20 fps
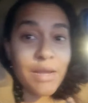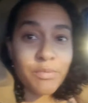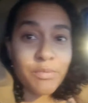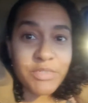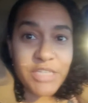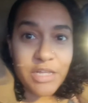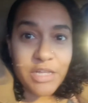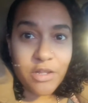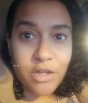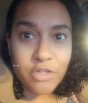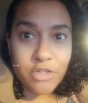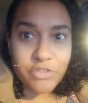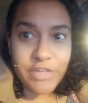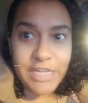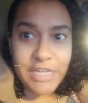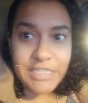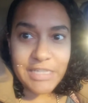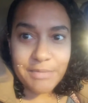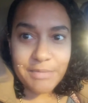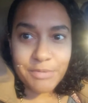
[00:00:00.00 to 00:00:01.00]
with Taylor Andre
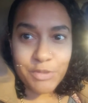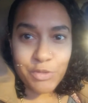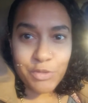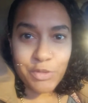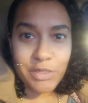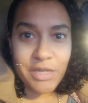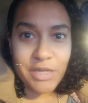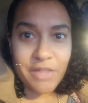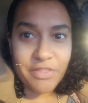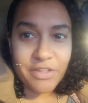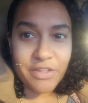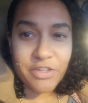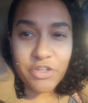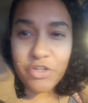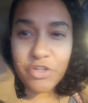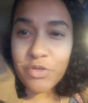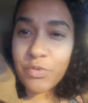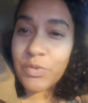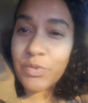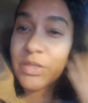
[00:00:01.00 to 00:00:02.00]
has absolutely nothing to
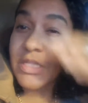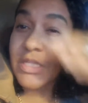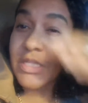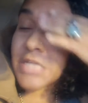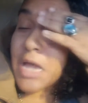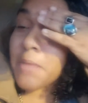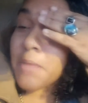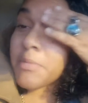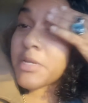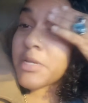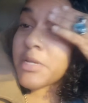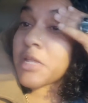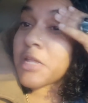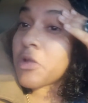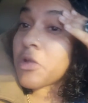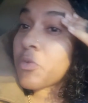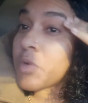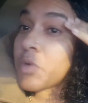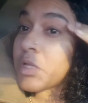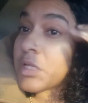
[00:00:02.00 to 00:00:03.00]
do with the time of day
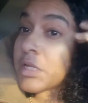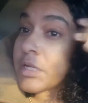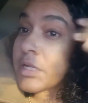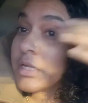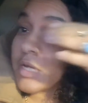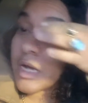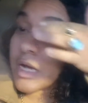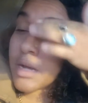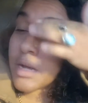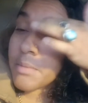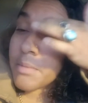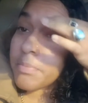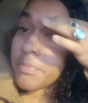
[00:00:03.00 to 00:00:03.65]
that we link up,